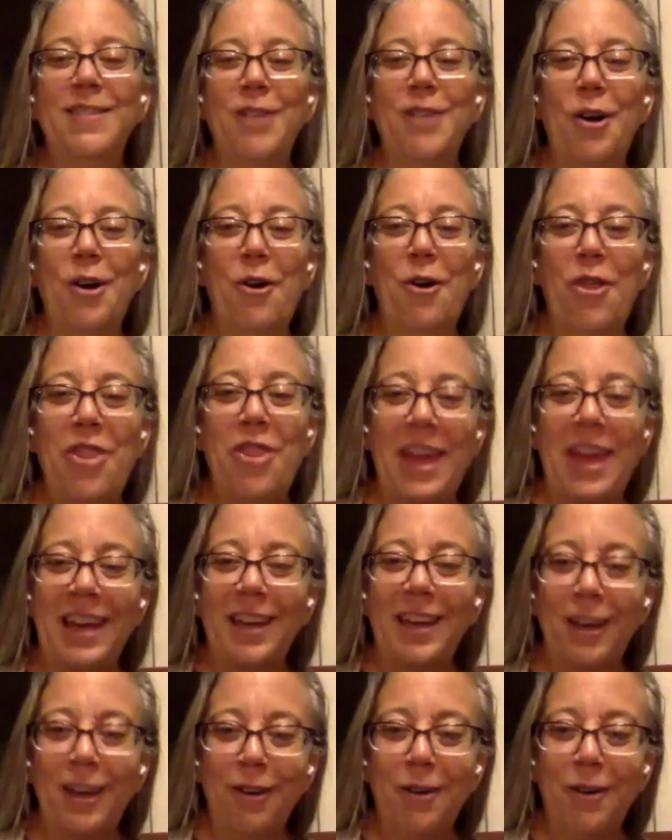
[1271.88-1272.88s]
So
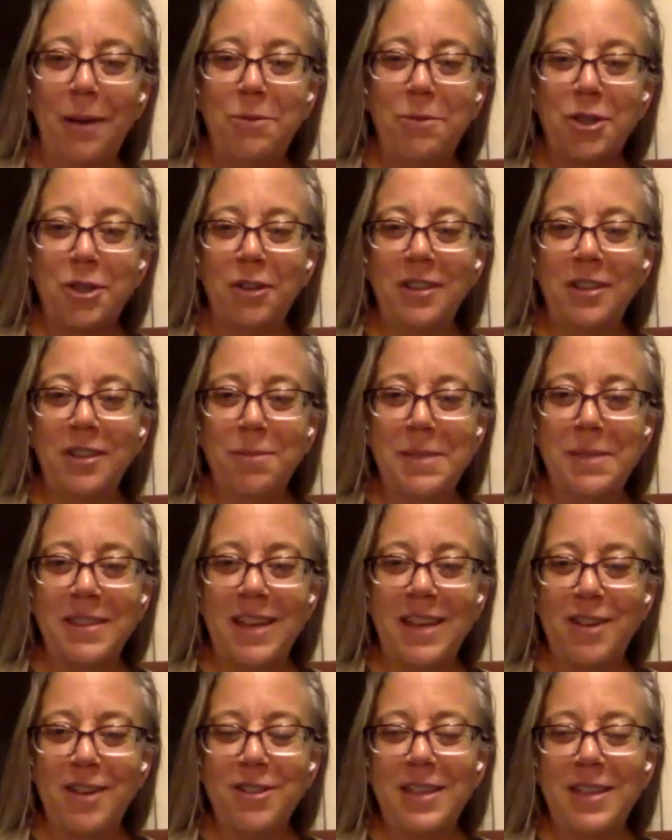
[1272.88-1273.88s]
thank you. I'm Jody
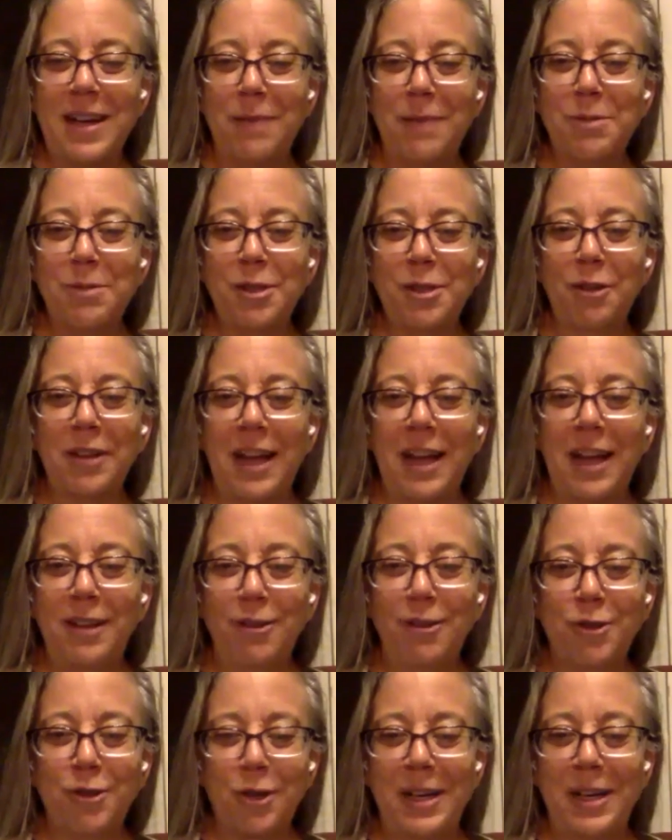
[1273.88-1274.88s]
Smits-Anderson. I'm so glad
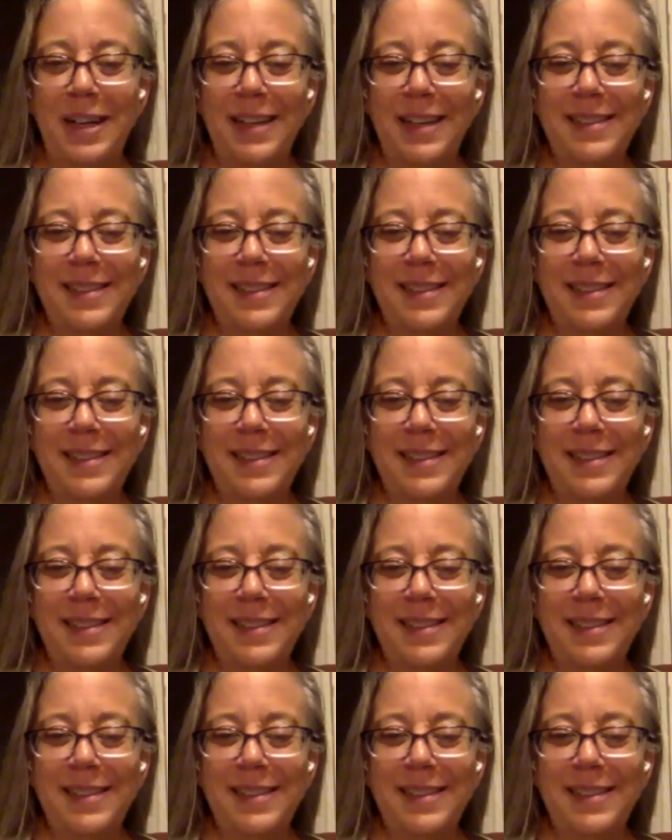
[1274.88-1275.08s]
you joined